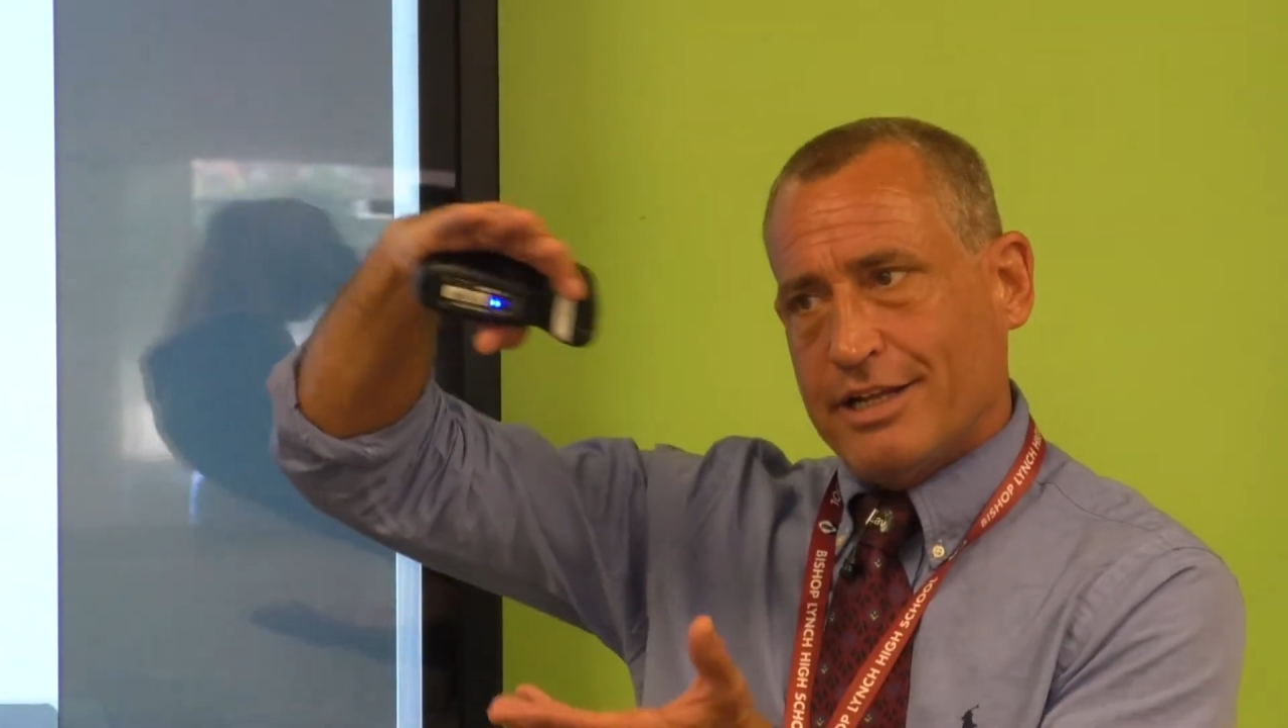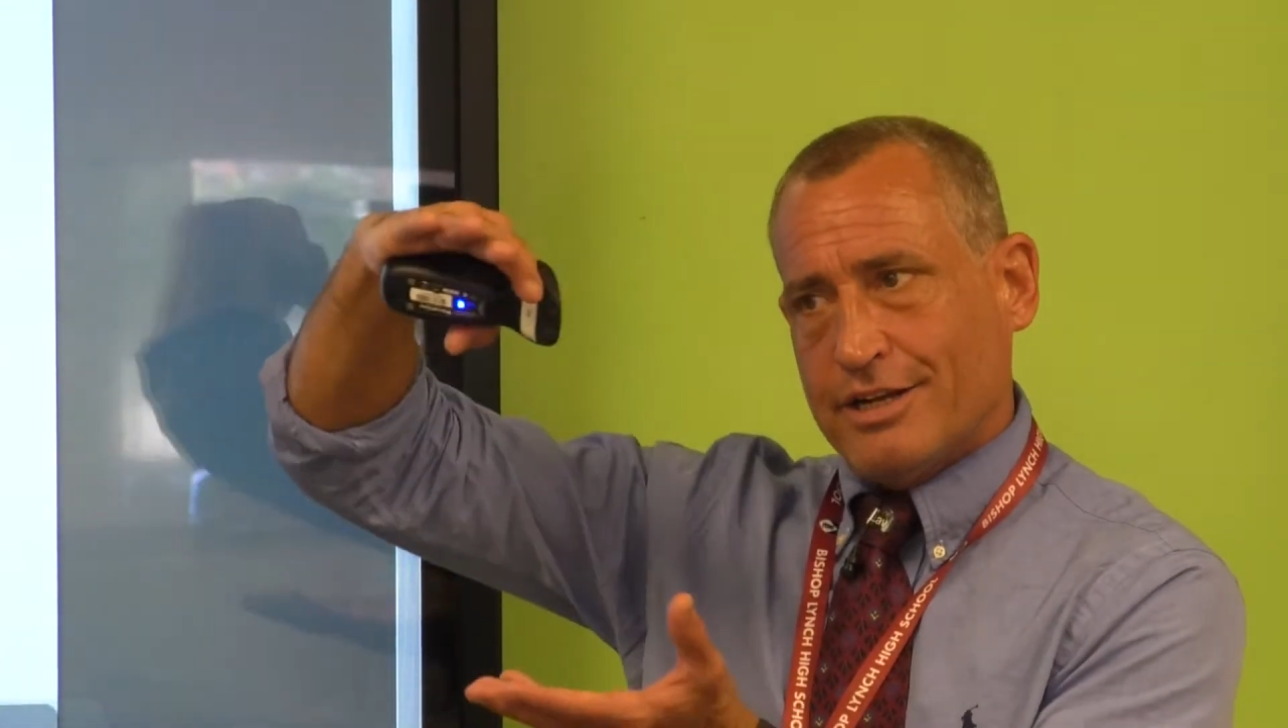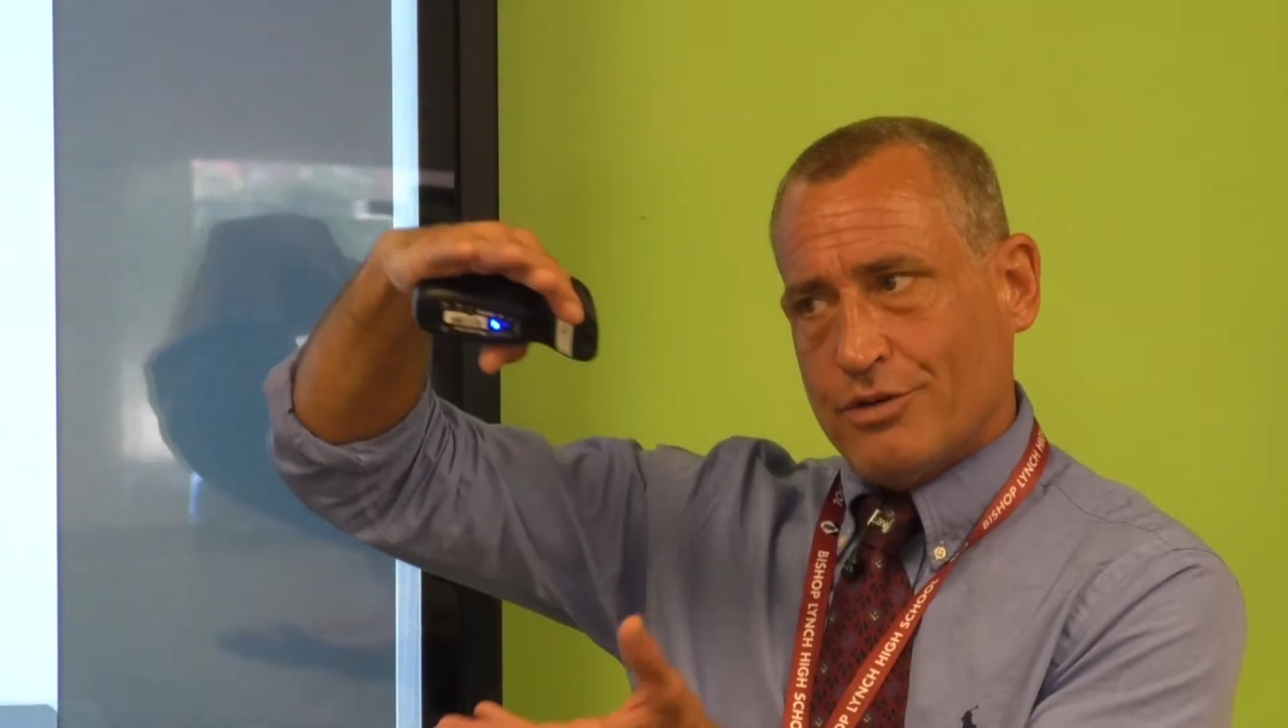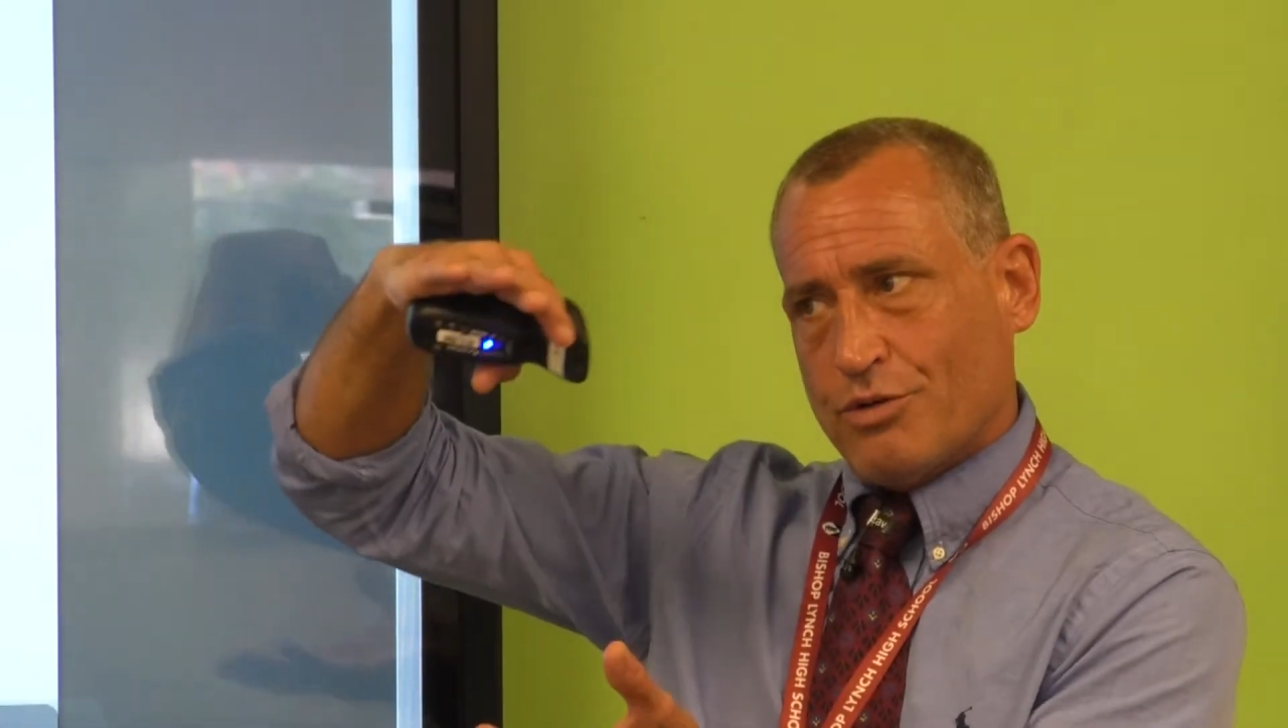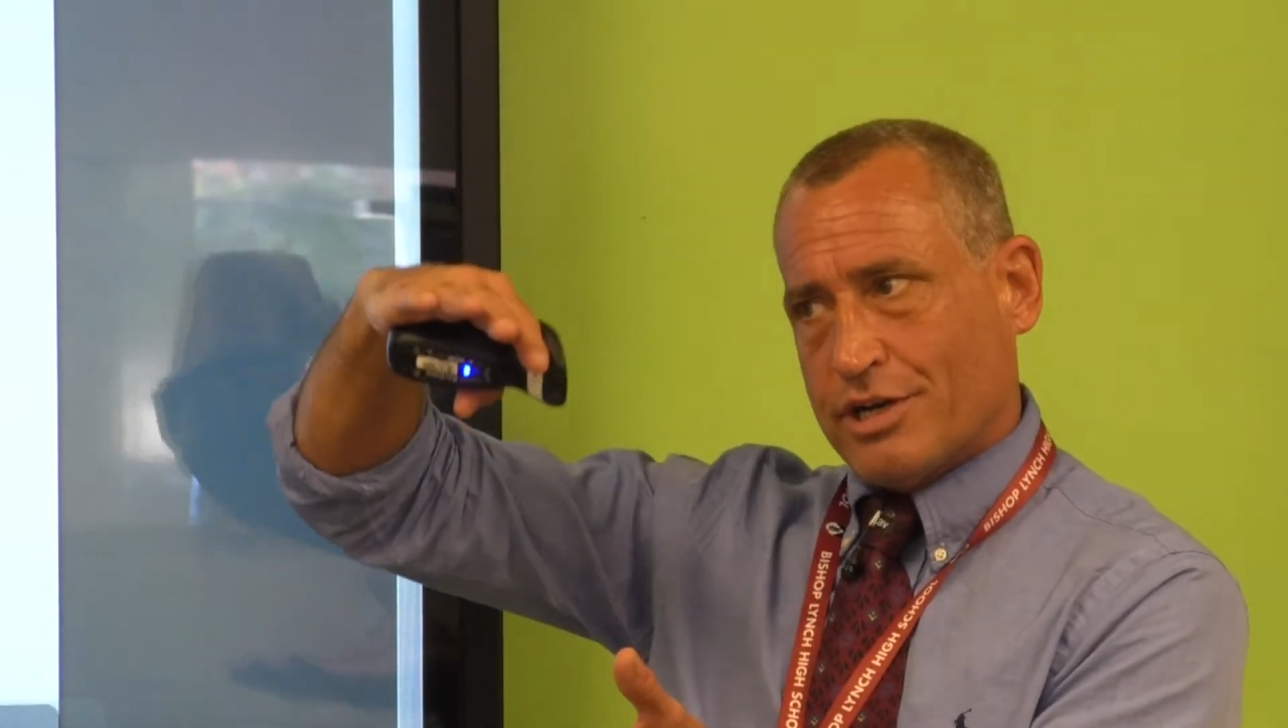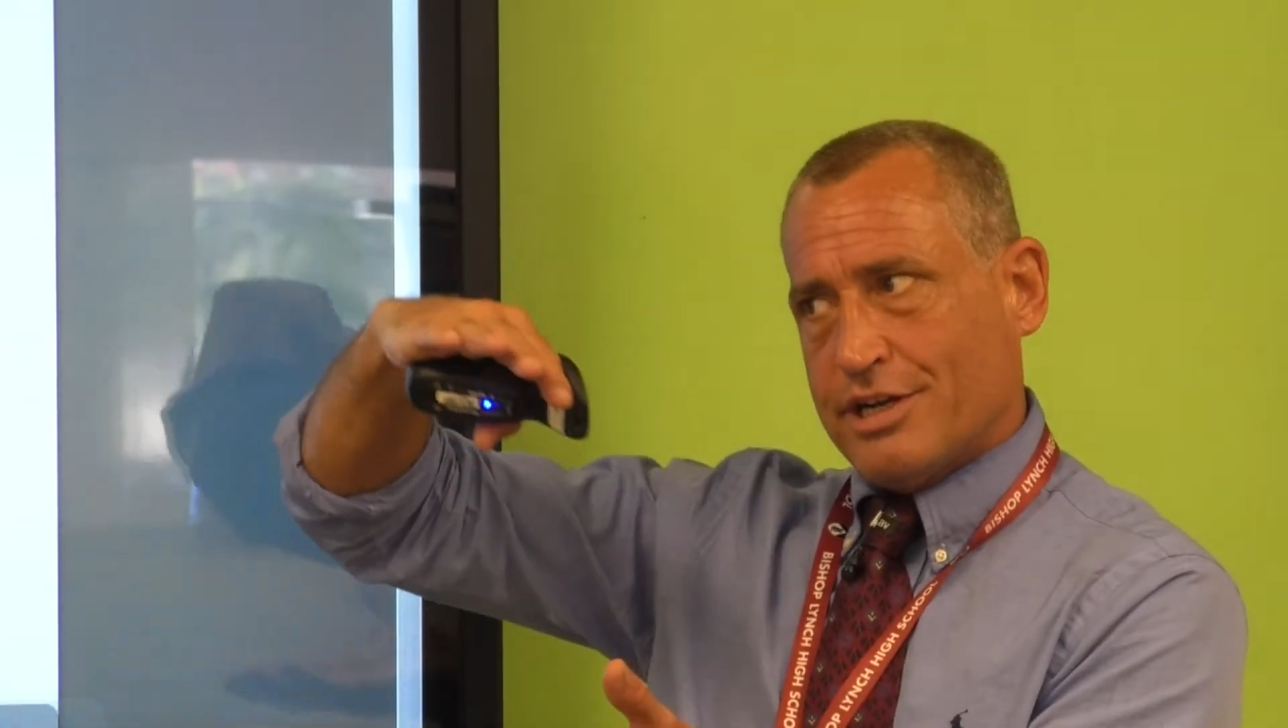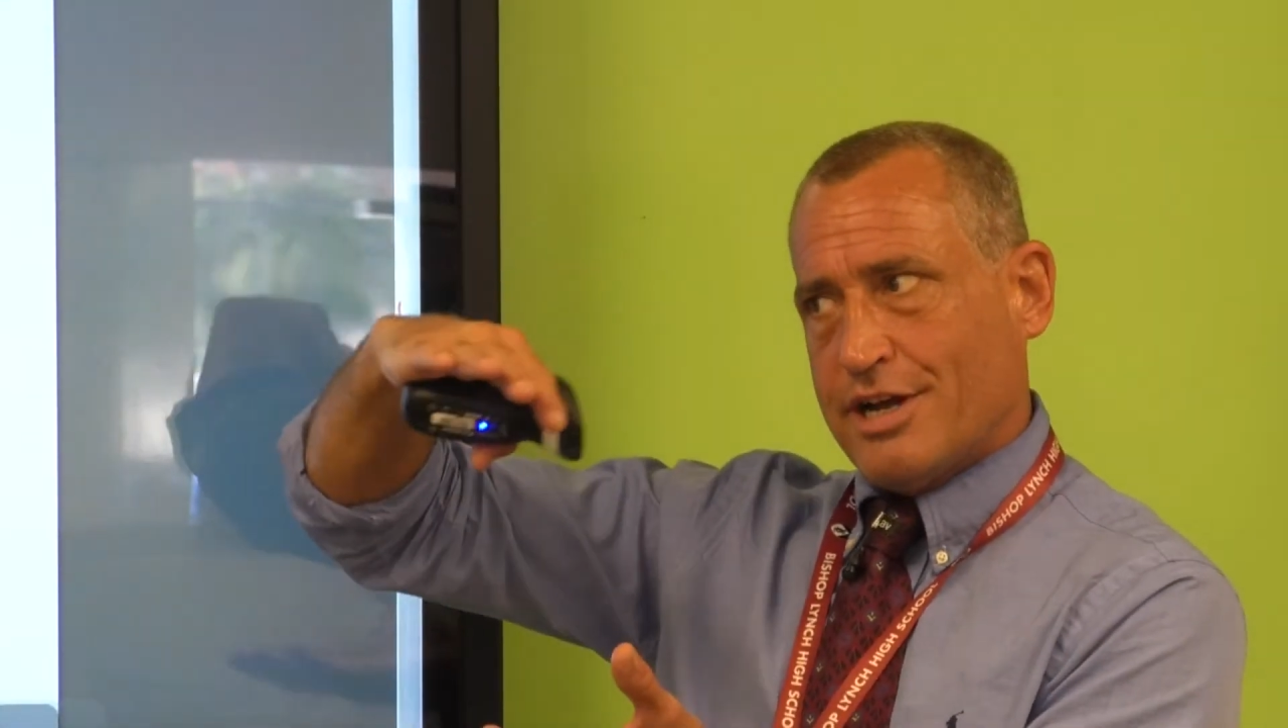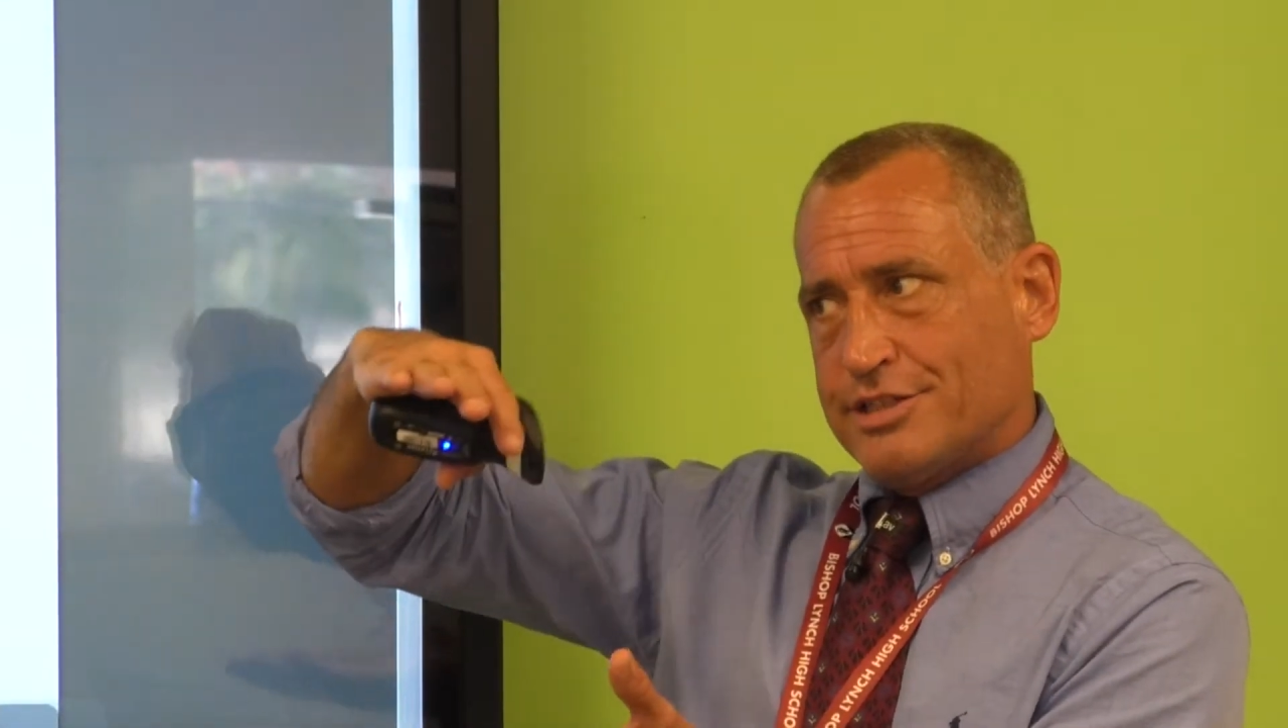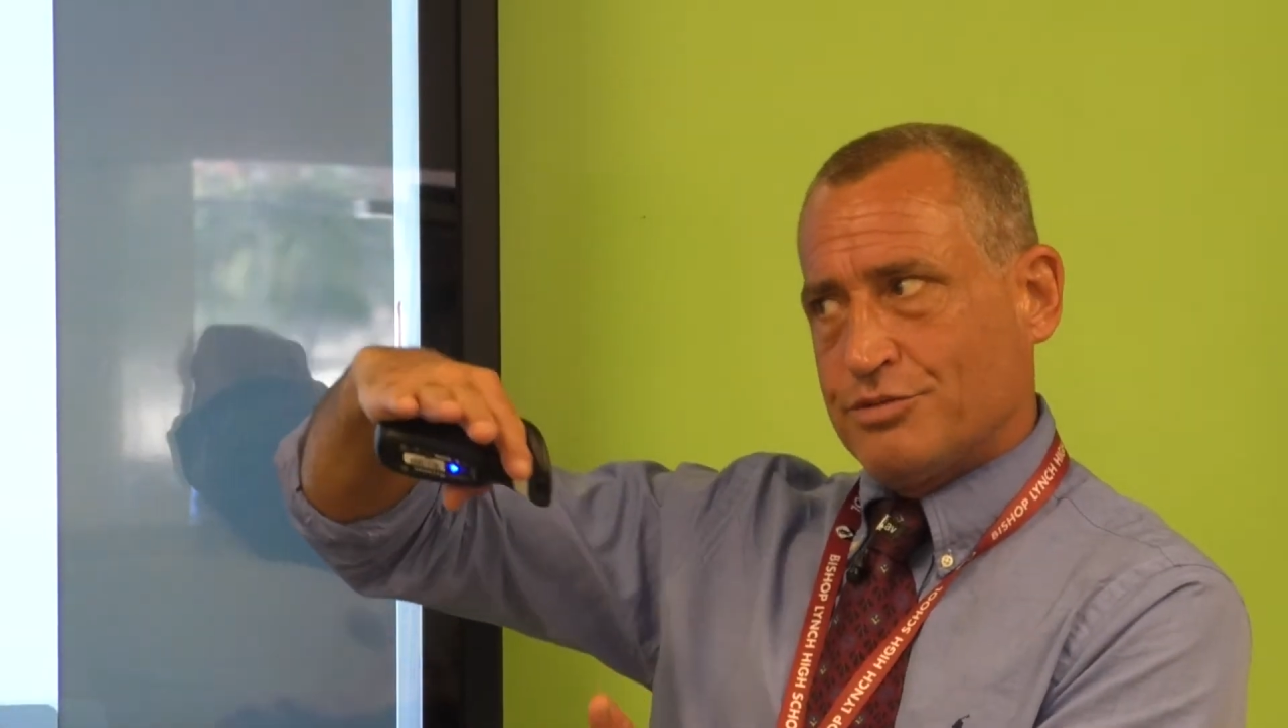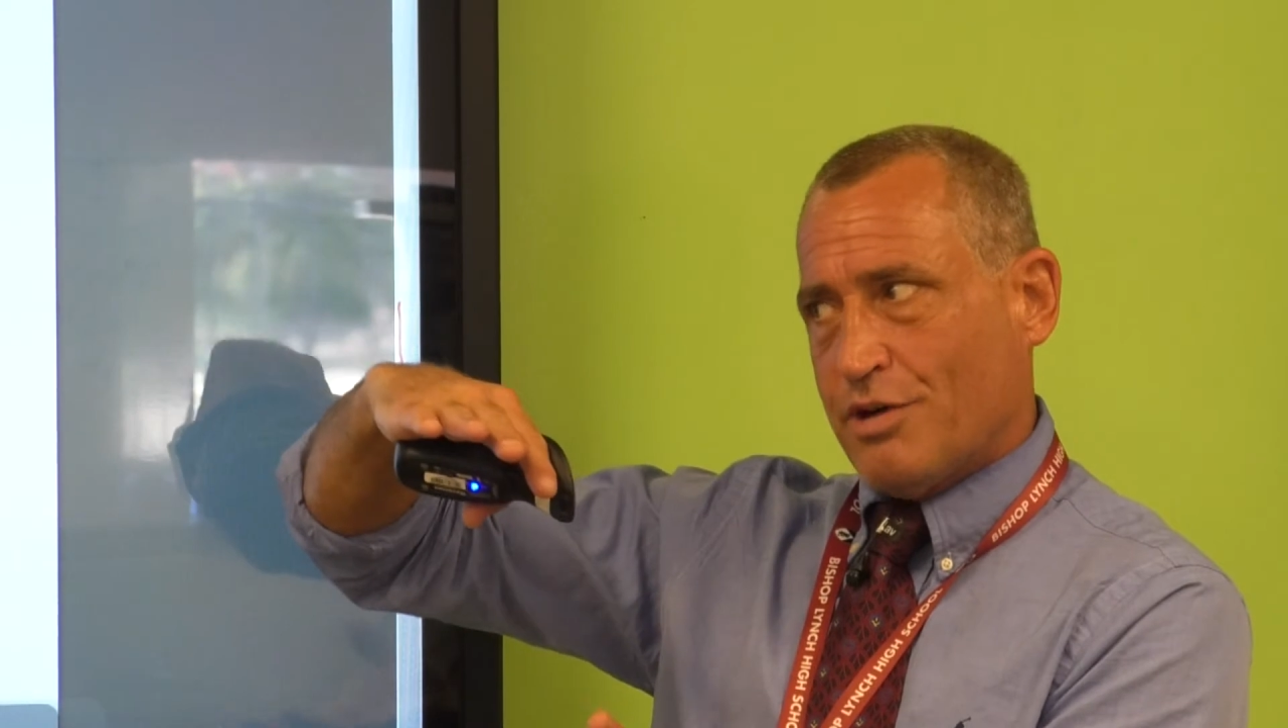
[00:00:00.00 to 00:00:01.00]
in an organized